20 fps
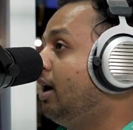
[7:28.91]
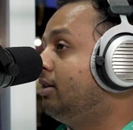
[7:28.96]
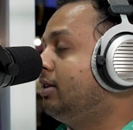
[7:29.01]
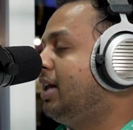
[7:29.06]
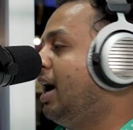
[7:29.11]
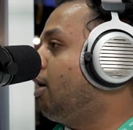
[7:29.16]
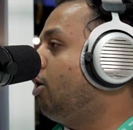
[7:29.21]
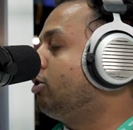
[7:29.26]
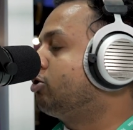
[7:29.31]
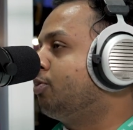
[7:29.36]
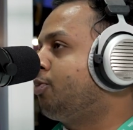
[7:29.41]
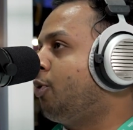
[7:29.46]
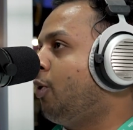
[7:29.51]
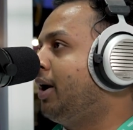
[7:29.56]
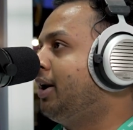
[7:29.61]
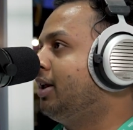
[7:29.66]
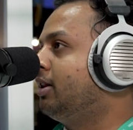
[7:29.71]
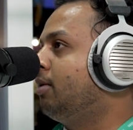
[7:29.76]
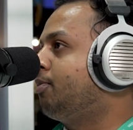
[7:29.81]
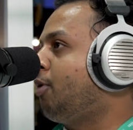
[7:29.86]
they are also
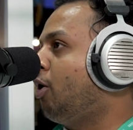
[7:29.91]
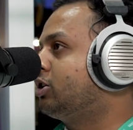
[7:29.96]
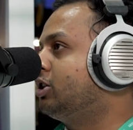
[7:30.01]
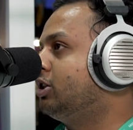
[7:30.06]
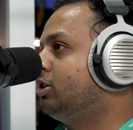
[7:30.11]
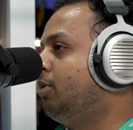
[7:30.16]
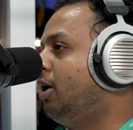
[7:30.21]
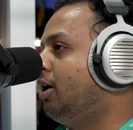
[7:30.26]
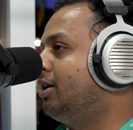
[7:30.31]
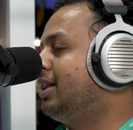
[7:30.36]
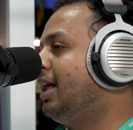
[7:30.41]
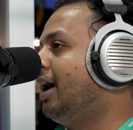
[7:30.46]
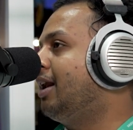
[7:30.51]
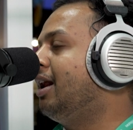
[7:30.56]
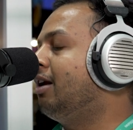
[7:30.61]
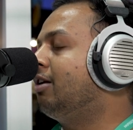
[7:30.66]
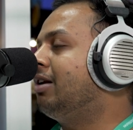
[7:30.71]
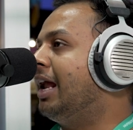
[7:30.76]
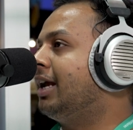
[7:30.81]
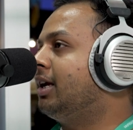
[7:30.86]
providing the proxies, but they are
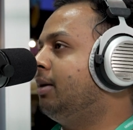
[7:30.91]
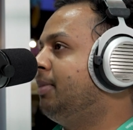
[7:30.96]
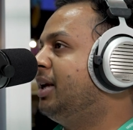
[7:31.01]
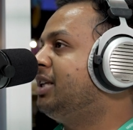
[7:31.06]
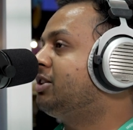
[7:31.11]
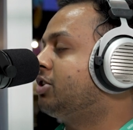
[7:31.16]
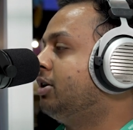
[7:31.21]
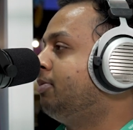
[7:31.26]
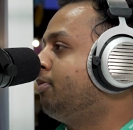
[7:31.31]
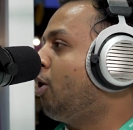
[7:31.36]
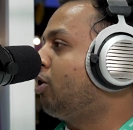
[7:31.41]
not like a mainstream